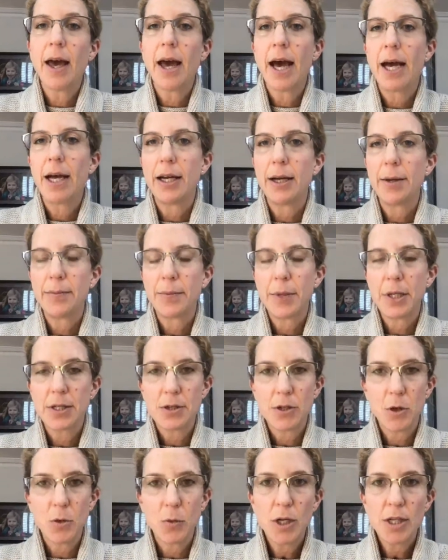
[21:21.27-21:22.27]
And
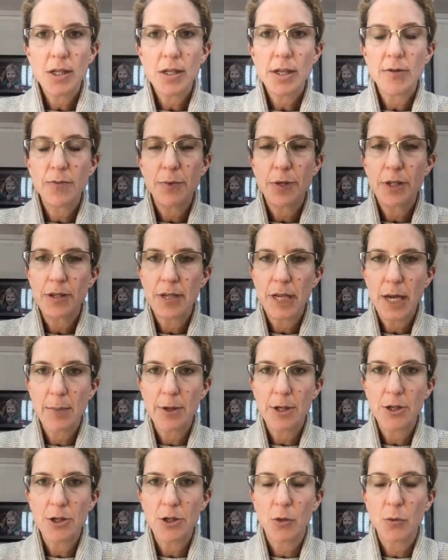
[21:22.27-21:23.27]
so once they've
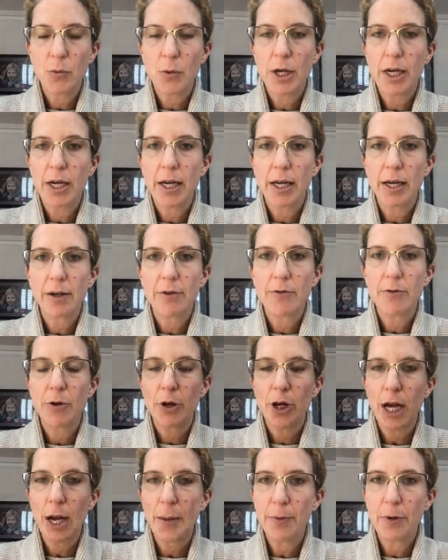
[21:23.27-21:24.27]
established on weaning for a
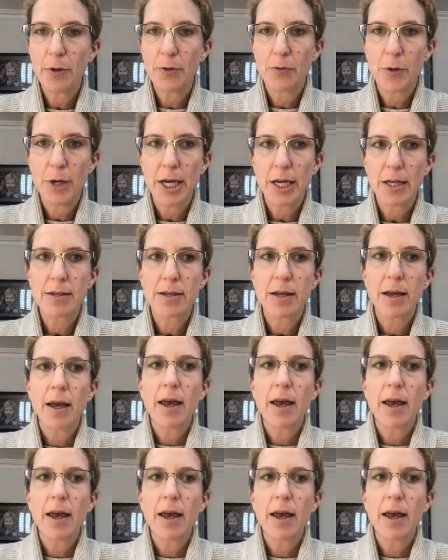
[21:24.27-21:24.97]
couple of weeks,